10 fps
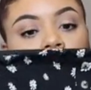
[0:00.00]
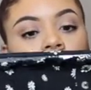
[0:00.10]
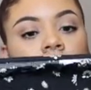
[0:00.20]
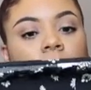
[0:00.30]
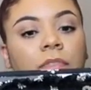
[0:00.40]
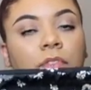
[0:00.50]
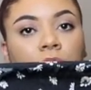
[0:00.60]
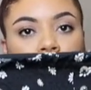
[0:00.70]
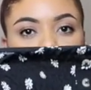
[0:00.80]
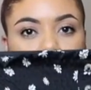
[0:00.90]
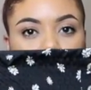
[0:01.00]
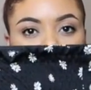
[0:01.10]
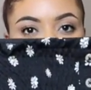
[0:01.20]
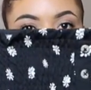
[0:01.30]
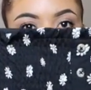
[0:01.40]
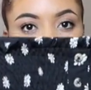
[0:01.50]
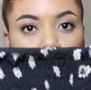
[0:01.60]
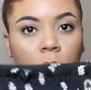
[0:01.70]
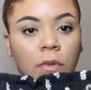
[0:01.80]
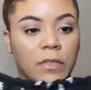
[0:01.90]
off-the-shoulder
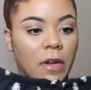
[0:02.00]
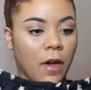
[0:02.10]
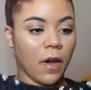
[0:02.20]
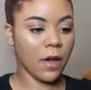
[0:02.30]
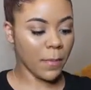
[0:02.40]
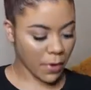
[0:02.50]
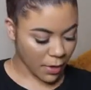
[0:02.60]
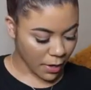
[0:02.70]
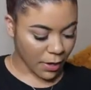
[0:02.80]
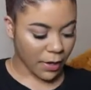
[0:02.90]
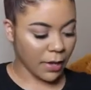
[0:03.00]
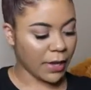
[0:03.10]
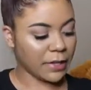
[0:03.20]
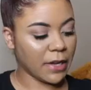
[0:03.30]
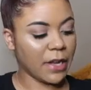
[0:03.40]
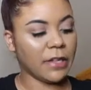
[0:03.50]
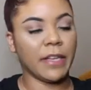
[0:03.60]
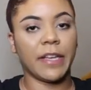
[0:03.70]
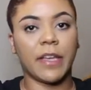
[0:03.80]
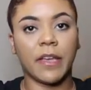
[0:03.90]
floral top. It's got
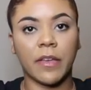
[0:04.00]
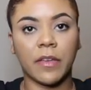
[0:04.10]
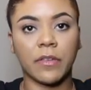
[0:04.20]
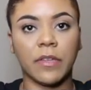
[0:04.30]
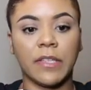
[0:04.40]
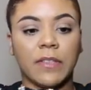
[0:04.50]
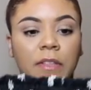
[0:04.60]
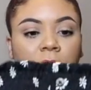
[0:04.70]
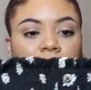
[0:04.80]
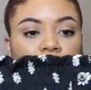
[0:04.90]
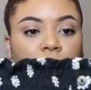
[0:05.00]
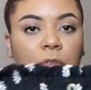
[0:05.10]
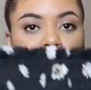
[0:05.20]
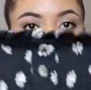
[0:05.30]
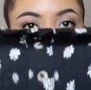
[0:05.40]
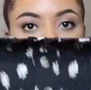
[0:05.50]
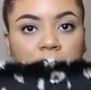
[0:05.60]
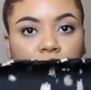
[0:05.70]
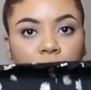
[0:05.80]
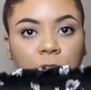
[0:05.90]
like, the off-the-shoulder part is like
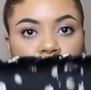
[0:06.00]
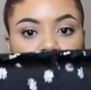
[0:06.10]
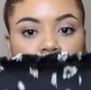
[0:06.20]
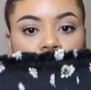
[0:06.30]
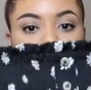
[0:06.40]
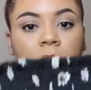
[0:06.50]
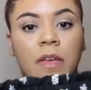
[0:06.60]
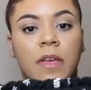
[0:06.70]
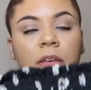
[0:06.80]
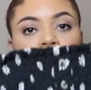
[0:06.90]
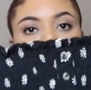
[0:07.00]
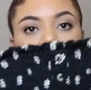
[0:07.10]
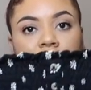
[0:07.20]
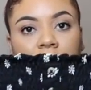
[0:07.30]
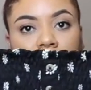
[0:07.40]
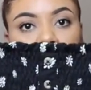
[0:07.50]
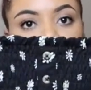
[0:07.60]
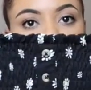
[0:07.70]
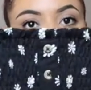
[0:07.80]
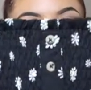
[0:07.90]
stretchy. And then it's got
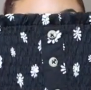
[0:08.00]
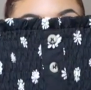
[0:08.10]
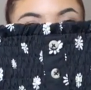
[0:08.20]
like some cute